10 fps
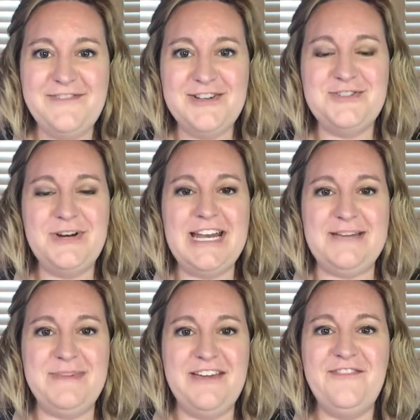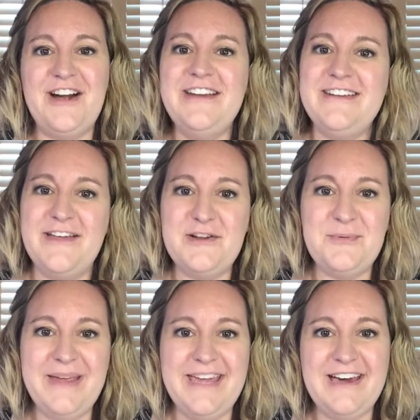for joining me for another
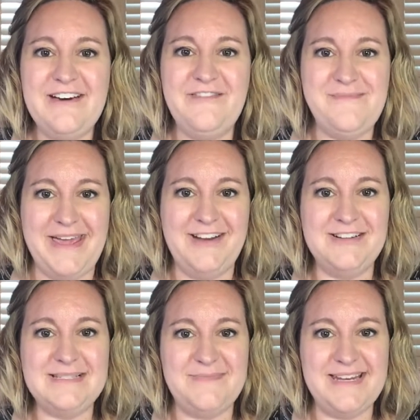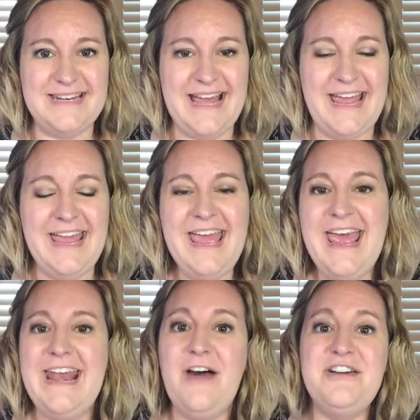week of Makers Monday.
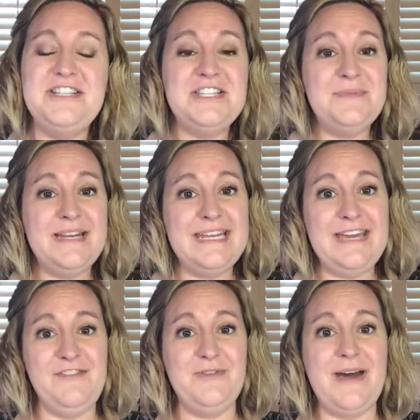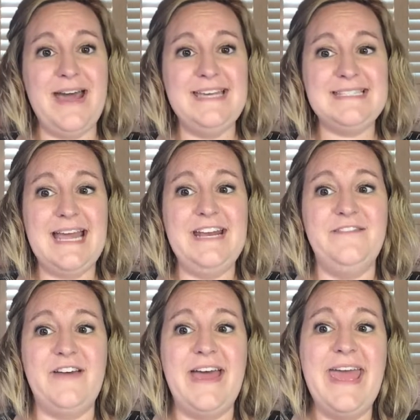Now, I just wanted to give you guys kind
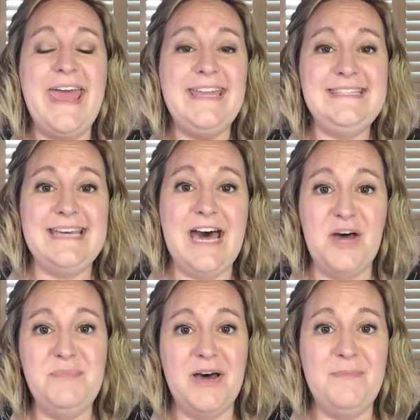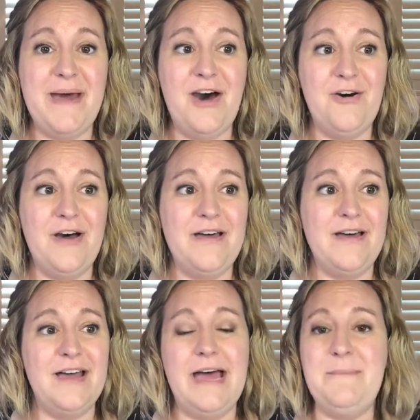of a heads up about
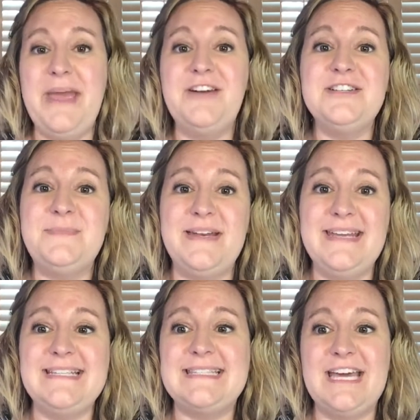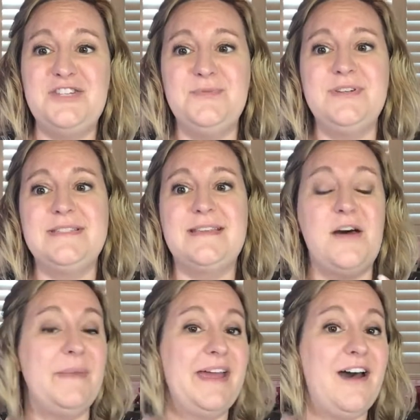Makers Monday schedules
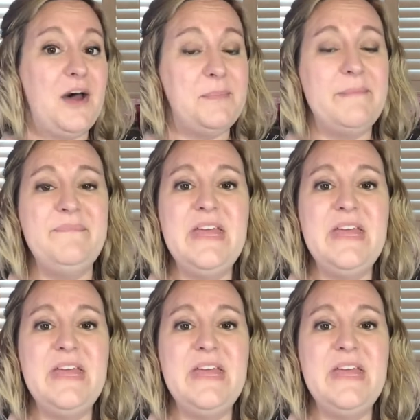coming up.